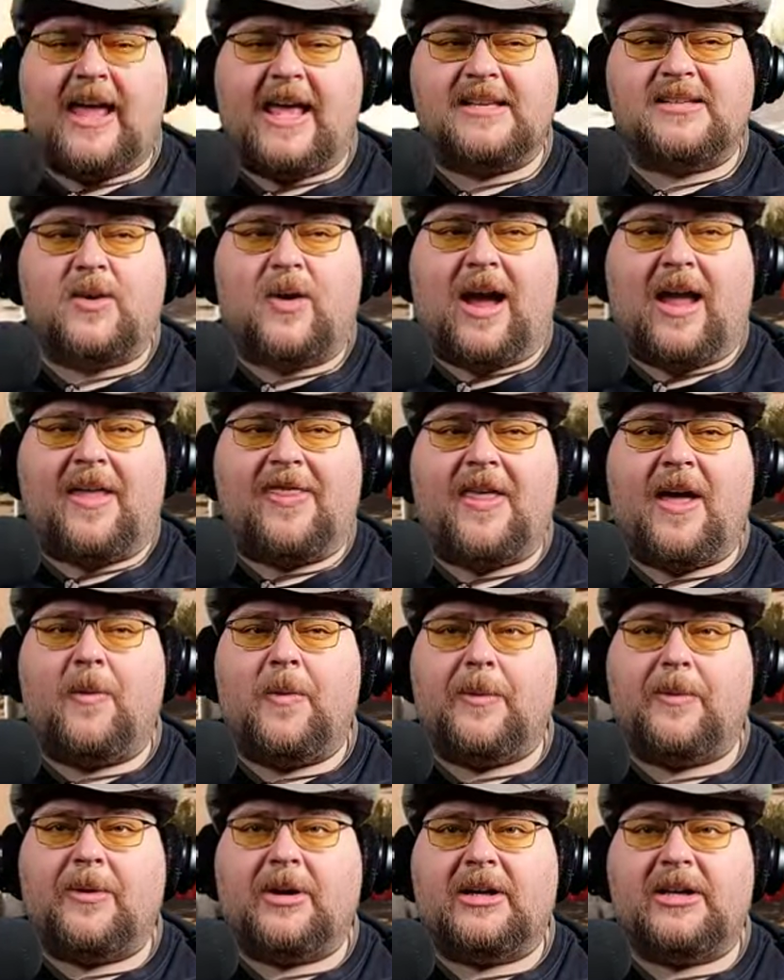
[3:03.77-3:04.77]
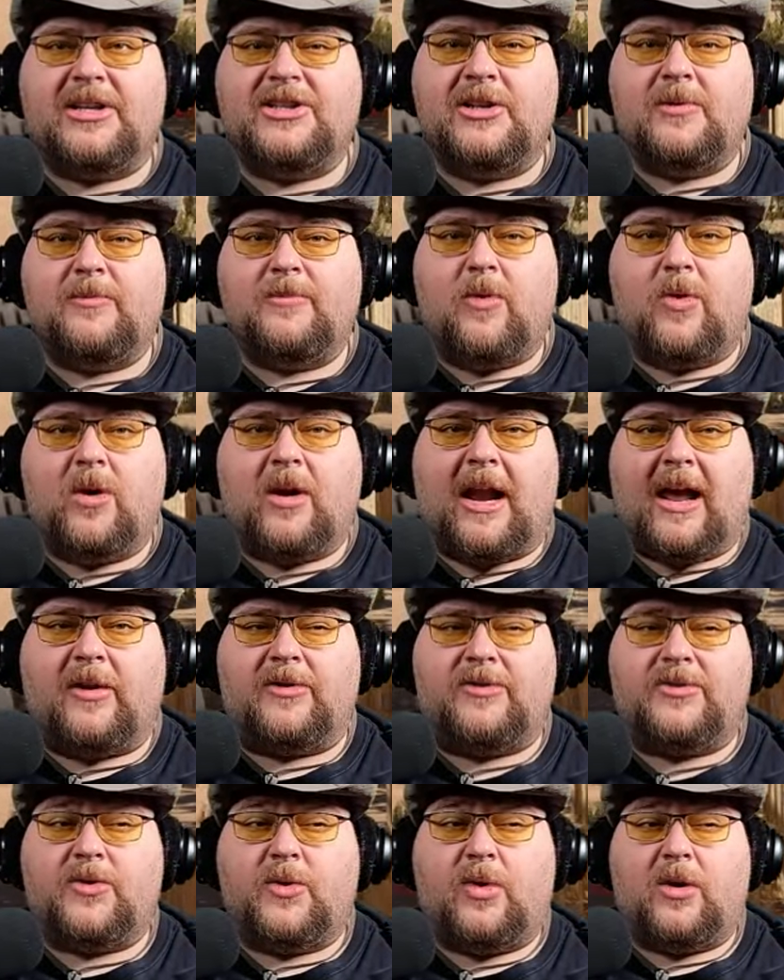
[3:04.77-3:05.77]
okay, so I thought we were going to do more
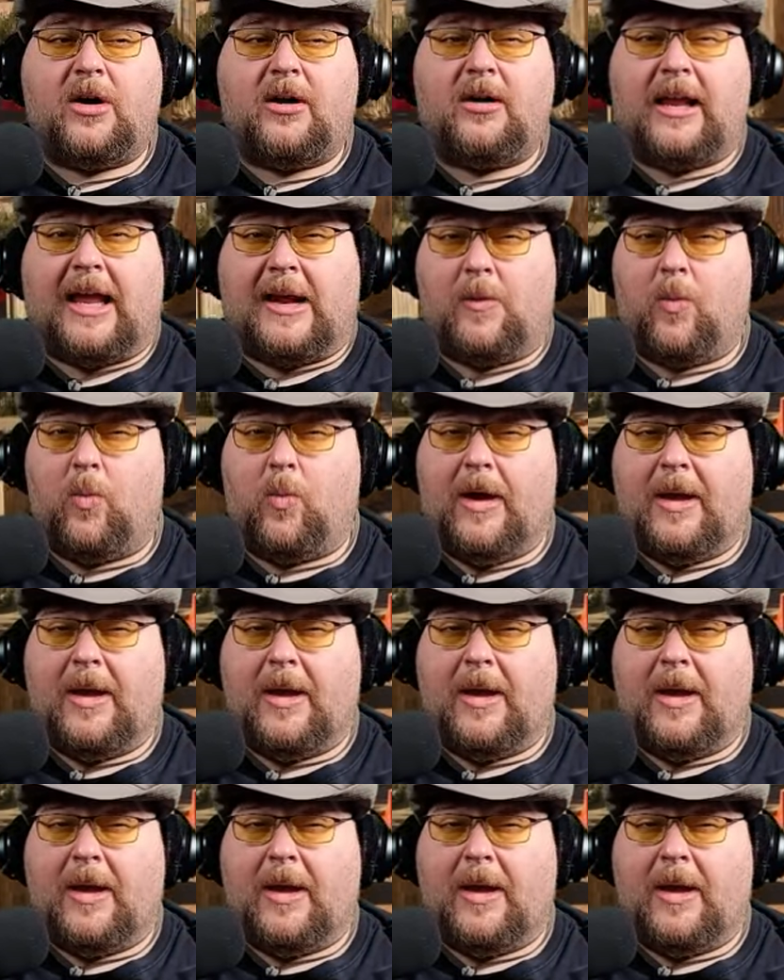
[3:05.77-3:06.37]
outdoor, like,